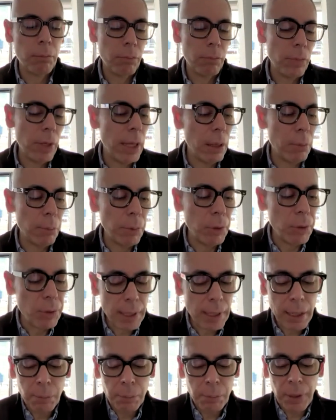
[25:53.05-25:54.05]
either music
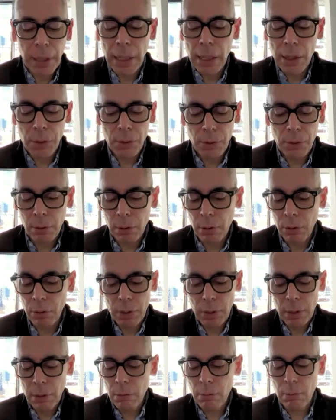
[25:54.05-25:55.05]
companies or
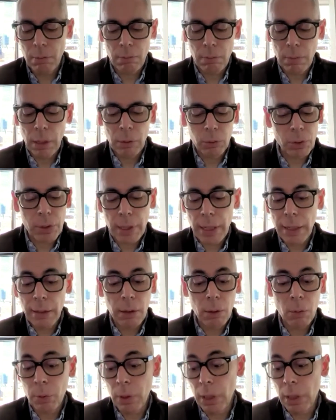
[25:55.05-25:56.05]
just outside the world,